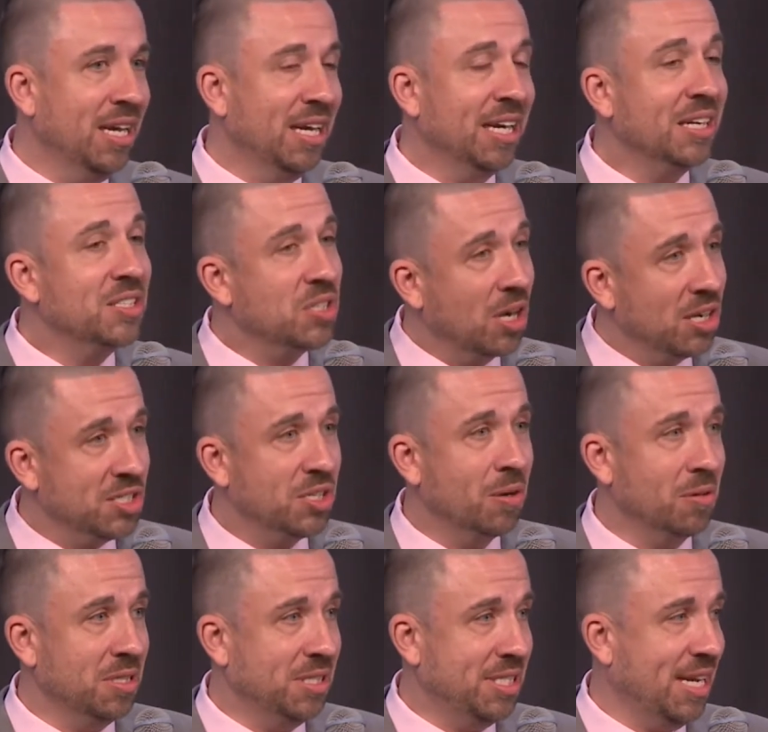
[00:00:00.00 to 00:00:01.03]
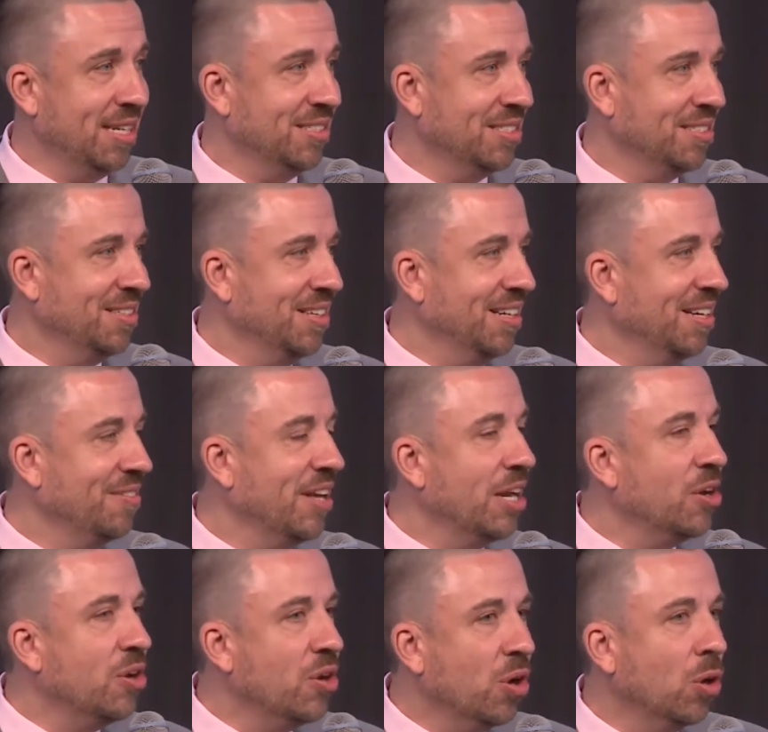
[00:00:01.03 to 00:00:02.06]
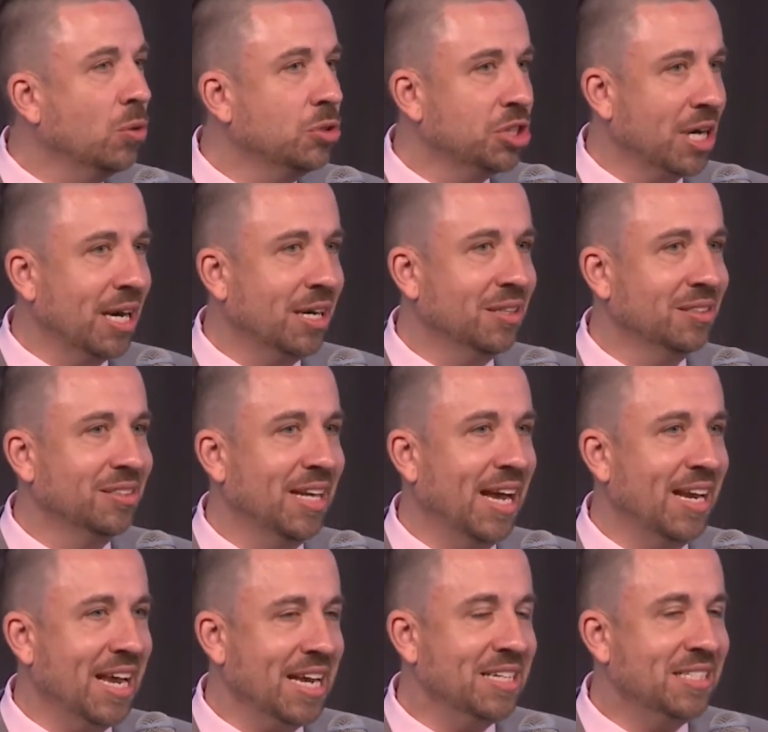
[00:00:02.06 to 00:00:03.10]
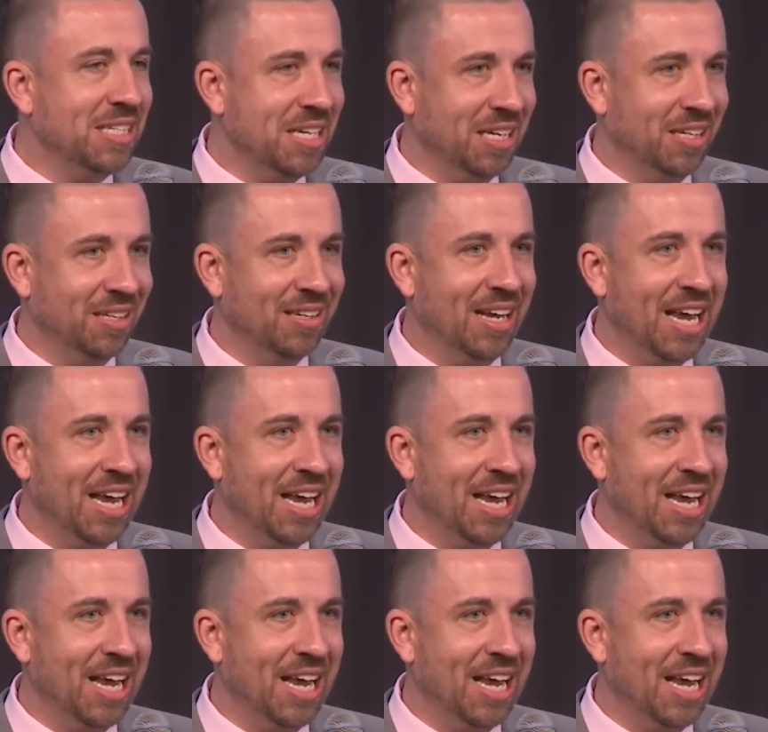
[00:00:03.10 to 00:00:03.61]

It is also our intent that no child at 18